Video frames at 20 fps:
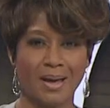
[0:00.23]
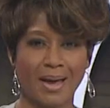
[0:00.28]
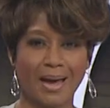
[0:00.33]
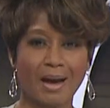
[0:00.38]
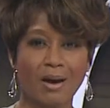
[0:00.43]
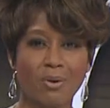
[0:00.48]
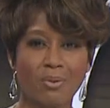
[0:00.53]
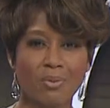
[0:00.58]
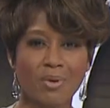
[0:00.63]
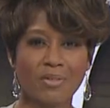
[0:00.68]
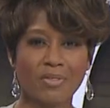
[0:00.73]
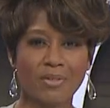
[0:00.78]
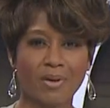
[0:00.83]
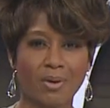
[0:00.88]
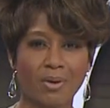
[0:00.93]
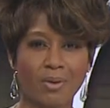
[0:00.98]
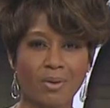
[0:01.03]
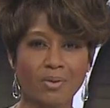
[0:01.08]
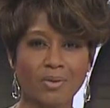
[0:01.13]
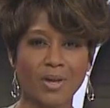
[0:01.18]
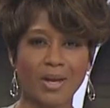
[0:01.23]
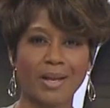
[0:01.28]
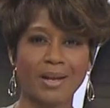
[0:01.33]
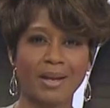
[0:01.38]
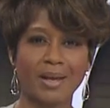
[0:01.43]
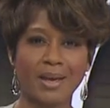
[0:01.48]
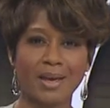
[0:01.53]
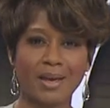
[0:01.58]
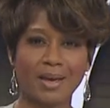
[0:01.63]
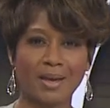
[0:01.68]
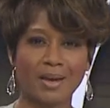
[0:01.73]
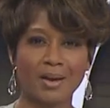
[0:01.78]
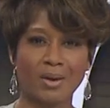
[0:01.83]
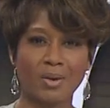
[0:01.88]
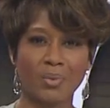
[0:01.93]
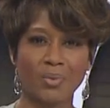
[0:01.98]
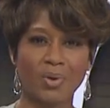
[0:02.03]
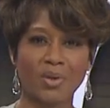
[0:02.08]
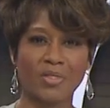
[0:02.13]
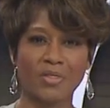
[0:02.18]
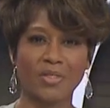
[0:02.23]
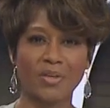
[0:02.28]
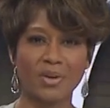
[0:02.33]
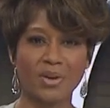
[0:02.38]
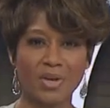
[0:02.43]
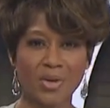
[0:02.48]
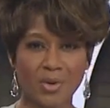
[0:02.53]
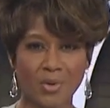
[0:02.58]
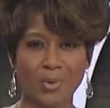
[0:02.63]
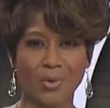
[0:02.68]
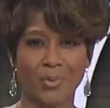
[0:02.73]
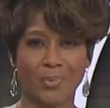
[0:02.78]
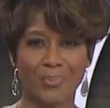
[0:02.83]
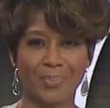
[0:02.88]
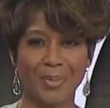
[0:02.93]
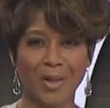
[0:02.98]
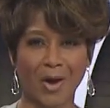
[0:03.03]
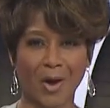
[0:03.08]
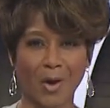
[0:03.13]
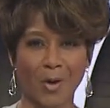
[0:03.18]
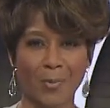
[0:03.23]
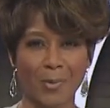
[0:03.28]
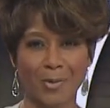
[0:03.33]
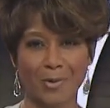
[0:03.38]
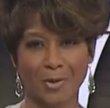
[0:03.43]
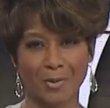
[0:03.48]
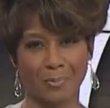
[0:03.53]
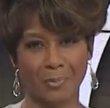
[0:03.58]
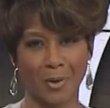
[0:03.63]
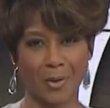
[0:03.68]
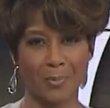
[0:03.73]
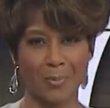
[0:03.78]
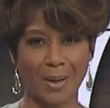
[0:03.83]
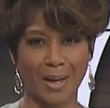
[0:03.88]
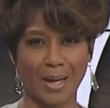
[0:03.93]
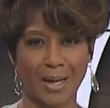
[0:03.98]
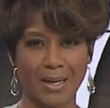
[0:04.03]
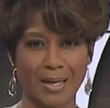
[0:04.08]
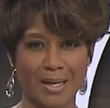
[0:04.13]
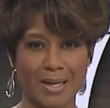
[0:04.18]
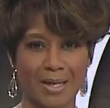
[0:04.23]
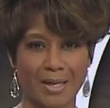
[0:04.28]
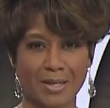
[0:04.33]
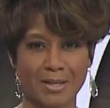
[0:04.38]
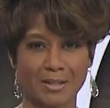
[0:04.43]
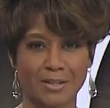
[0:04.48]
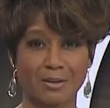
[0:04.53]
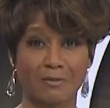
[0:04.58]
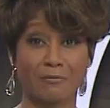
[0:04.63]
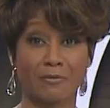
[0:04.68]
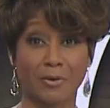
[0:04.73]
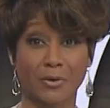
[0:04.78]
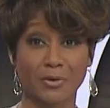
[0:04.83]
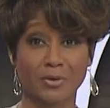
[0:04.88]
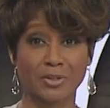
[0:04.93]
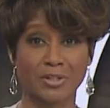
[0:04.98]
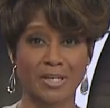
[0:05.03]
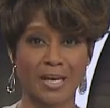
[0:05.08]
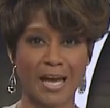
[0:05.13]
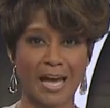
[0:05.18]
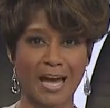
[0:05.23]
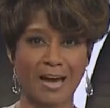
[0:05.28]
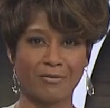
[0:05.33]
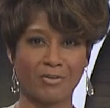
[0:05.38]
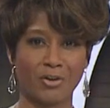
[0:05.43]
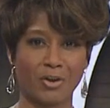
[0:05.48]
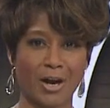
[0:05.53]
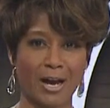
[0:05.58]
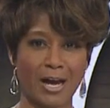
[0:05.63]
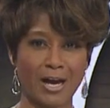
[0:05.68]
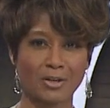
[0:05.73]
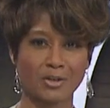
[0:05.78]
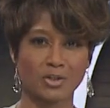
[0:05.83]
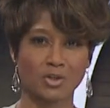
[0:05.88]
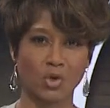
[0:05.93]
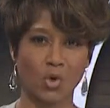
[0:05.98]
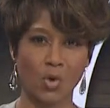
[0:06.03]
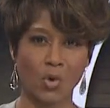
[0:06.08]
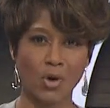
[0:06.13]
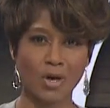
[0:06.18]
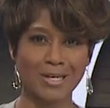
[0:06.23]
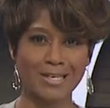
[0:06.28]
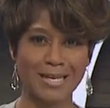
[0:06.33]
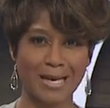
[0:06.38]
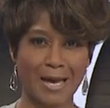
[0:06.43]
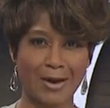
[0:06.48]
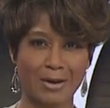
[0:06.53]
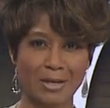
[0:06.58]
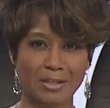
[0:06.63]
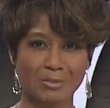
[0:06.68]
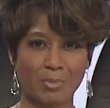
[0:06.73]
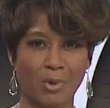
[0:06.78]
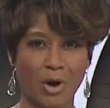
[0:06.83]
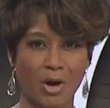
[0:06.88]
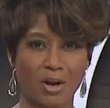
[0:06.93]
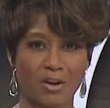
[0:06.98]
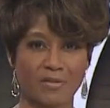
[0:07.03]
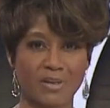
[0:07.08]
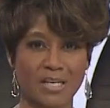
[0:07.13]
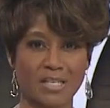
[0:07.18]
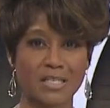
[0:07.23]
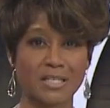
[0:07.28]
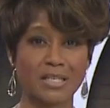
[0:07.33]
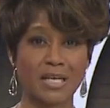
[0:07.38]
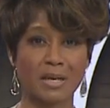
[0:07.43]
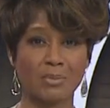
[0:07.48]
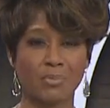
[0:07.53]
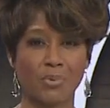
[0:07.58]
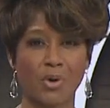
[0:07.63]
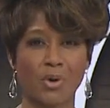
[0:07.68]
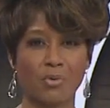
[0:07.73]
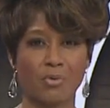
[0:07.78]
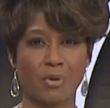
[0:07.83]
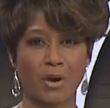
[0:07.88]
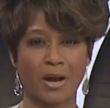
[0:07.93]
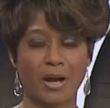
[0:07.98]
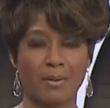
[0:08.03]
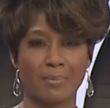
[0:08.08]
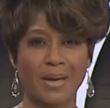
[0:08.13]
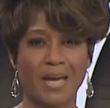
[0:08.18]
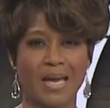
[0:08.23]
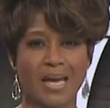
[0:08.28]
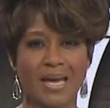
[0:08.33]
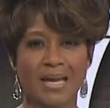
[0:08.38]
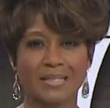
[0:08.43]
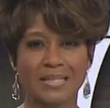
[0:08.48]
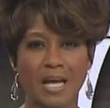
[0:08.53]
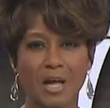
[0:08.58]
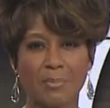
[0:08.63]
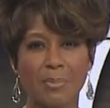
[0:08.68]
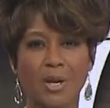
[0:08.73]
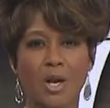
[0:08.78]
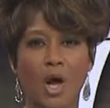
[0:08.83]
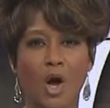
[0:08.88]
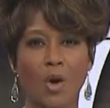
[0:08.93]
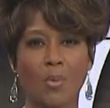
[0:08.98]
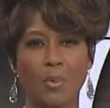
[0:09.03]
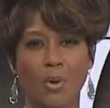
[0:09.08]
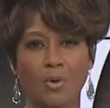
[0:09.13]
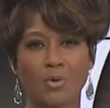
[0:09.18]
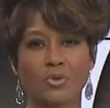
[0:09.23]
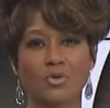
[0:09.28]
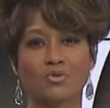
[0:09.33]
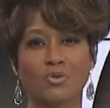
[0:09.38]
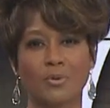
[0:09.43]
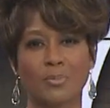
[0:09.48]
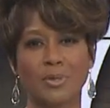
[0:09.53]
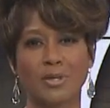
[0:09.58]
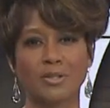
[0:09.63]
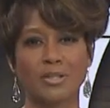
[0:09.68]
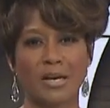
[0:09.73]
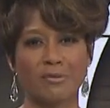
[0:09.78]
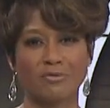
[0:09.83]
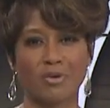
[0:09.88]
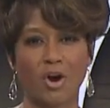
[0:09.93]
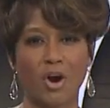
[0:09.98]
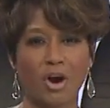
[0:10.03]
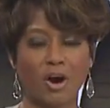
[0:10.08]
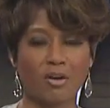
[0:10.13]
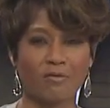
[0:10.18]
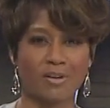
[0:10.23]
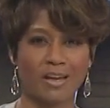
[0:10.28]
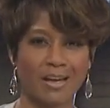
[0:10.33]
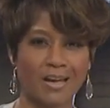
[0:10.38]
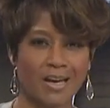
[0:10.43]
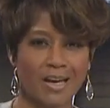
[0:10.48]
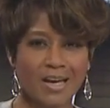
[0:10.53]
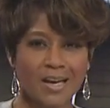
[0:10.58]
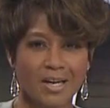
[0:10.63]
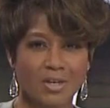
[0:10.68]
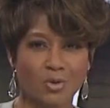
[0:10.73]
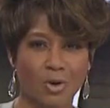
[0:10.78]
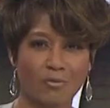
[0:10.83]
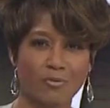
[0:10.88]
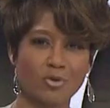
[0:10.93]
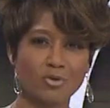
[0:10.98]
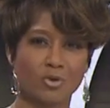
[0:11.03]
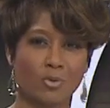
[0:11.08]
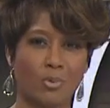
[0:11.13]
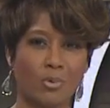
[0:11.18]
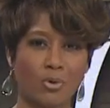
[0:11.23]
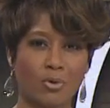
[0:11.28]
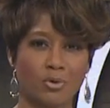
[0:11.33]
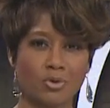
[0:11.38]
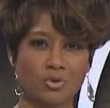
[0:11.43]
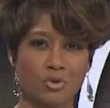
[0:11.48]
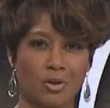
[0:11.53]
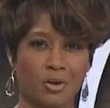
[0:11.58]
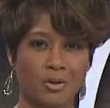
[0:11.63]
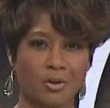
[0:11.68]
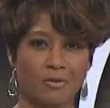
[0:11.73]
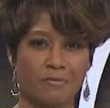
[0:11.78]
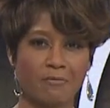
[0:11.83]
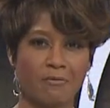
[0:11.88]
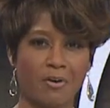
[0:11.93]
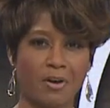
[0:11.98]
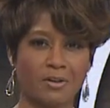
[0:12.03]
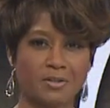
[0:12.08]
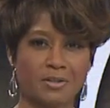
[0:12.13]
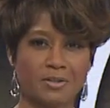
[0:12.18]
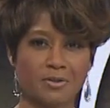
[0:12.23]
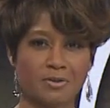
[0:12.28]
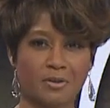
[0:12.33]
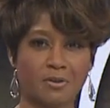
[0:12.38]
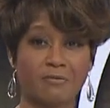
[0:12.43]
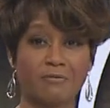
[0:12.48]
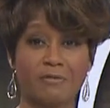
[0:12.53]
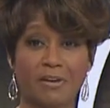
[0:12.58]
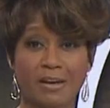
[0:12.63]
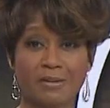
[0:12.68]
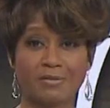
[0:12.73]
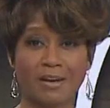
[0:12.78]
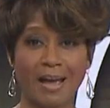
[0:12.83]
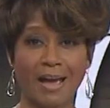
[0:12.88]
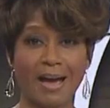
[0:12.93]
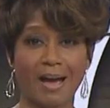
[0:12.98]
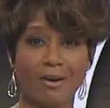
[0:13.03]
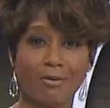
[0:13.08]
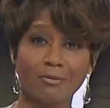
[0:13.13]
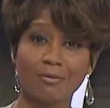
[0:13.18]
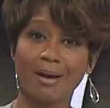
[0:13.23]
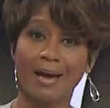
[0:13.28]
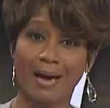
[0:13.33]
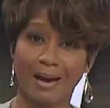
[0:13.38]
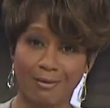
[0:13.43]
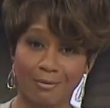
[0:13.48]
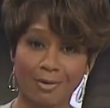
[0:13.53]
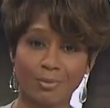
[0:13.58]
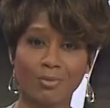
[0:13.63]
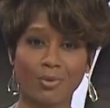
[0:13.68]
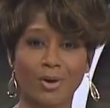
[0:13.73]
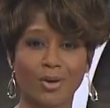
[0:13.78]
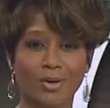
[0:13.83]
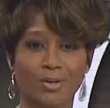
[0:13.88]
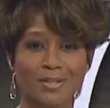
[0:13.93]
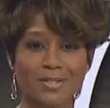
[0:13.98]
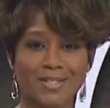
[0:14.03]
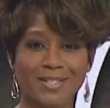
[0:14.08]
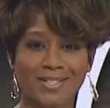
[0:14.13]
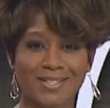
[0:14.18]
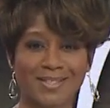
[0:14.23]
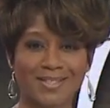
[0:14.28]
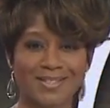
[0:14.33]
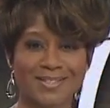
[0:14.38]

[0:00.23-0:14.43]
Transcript: Out with the old and in with the new. A homeowner in Beaumont is the first to have her house torn down as part of a state program. It's helping homeowners rebuild after Harvey. 12 News reporter Jordan Foster found out how it works.